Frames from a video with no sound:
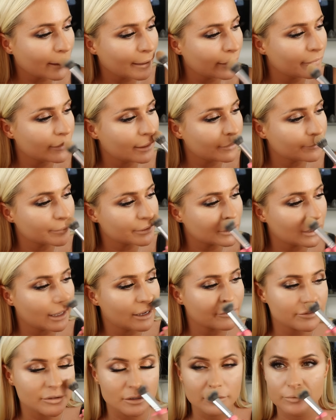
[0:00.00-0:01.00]
And then with the
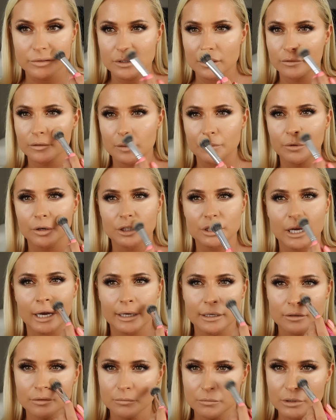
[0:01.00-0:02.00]
leftovers of the brush,
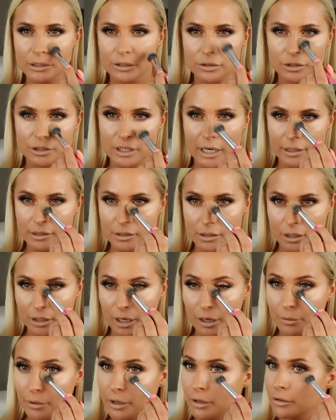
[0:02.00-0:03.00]
I just tend to
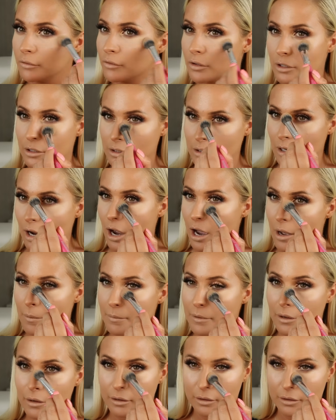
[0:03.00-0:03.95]
go over the top